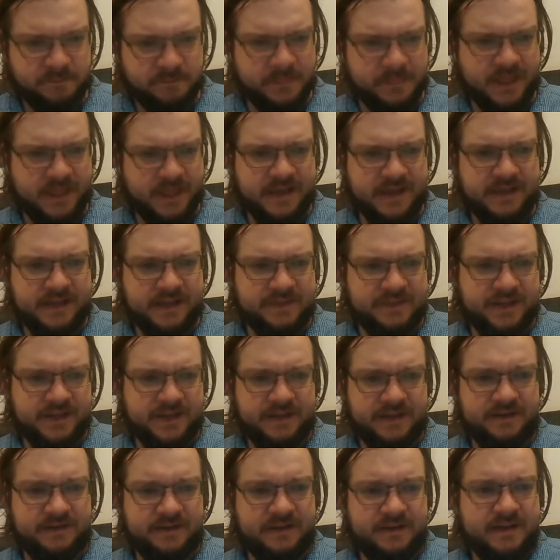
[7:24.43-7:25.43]
It
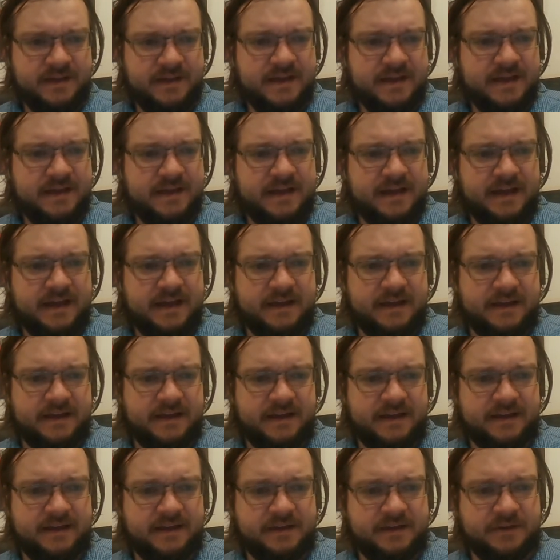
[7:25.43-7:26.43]
then
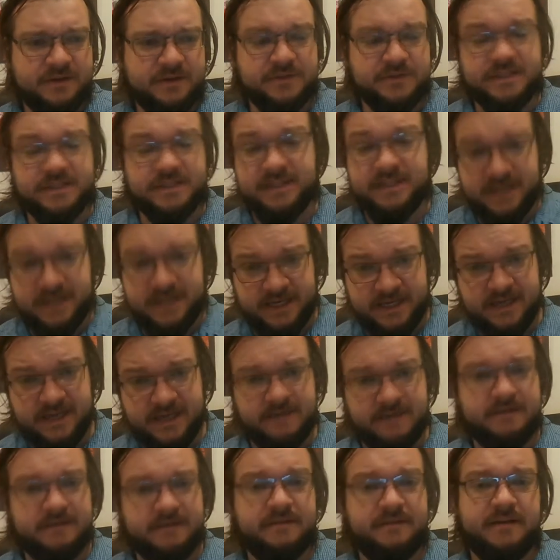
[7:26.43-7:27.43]
goes into,
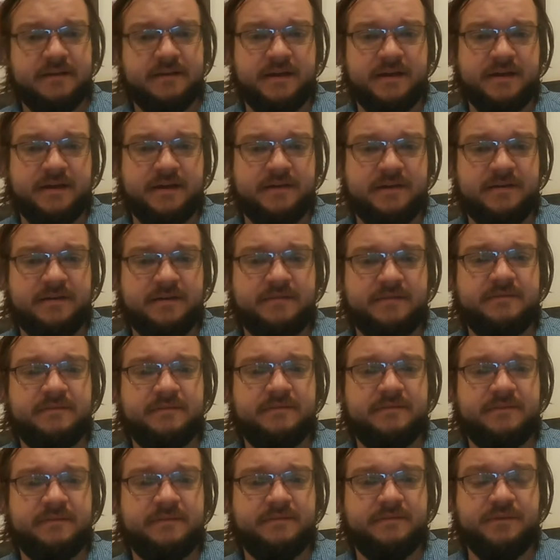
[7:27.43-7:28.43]
again, a
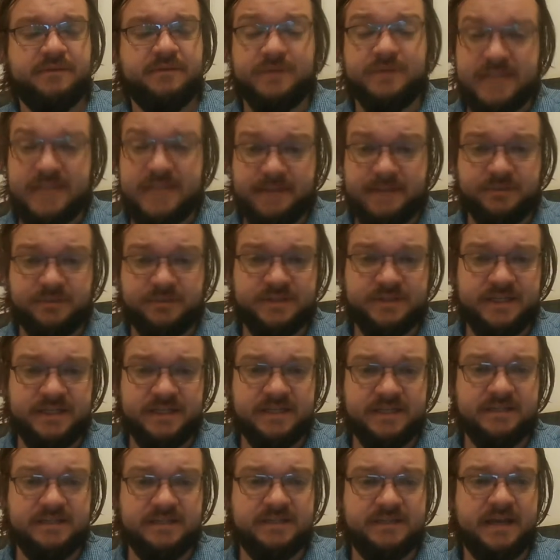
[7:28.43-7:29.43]
few example
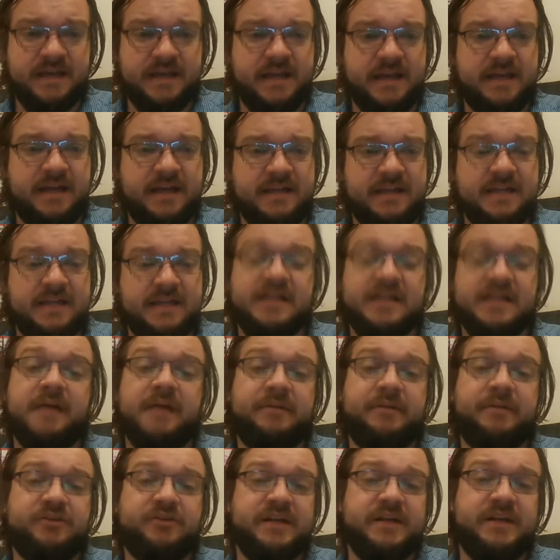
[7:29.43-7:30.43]
cities and economic
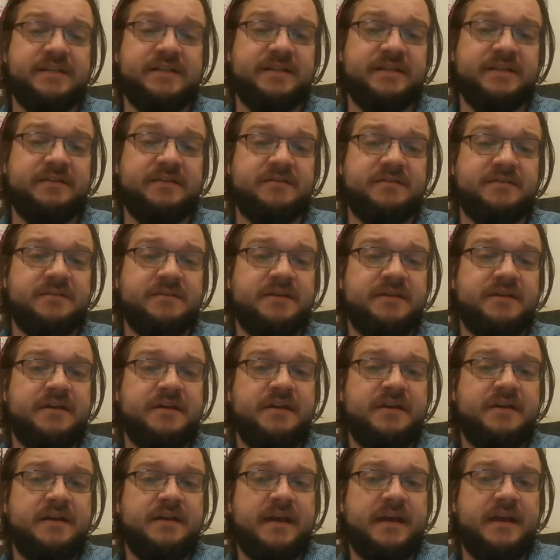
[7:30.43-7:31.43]
trade centers.
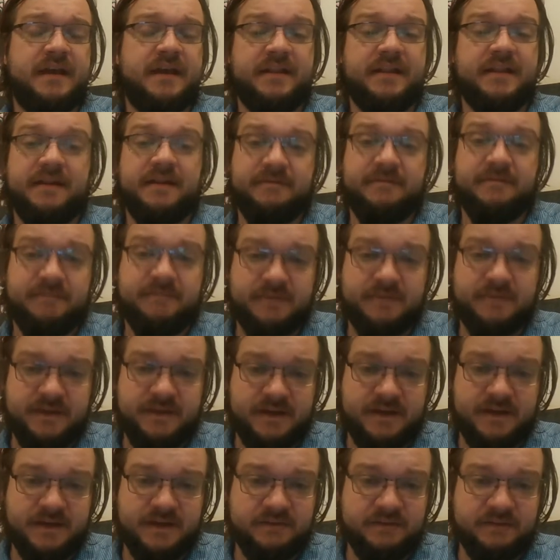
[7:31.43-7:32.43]
And then
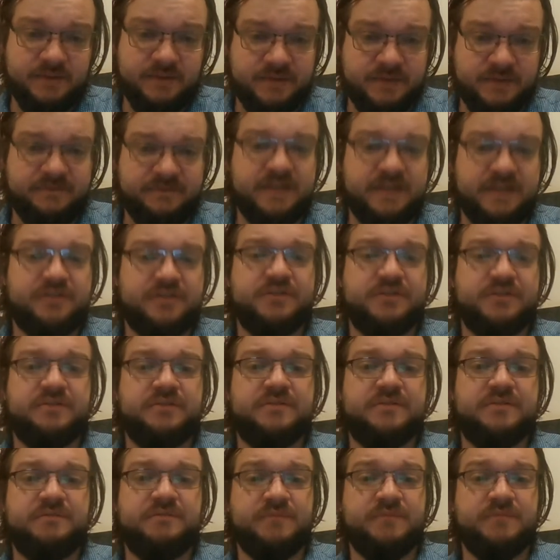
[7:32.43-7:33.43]
with
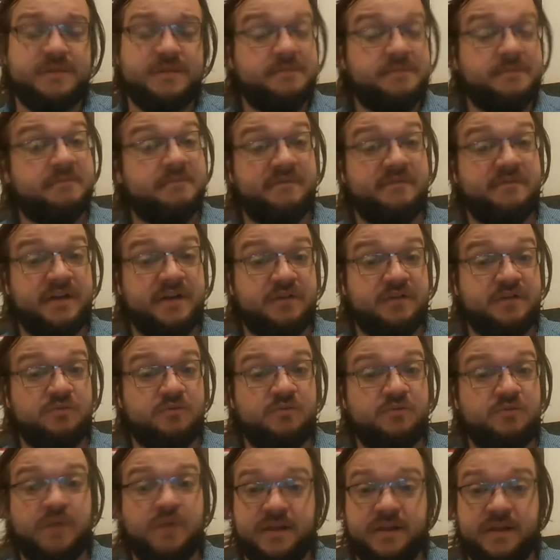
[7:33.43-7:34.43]
adventures, some of them are very cool.
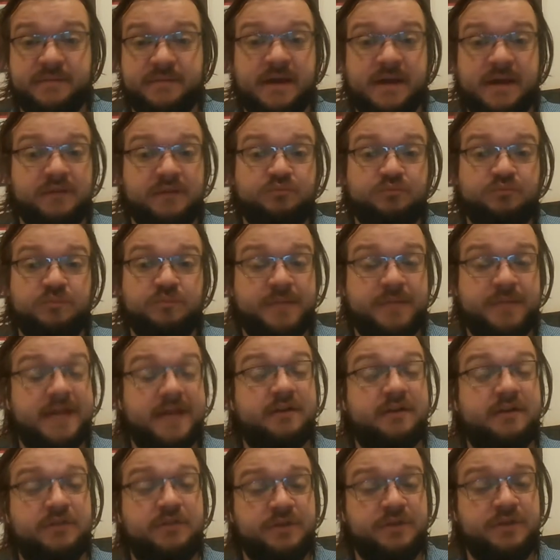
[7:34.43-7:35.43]
One of them I plan
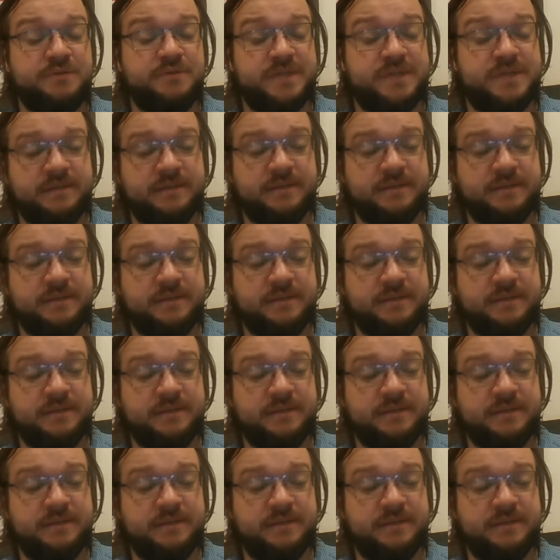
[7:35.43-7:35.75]
on using.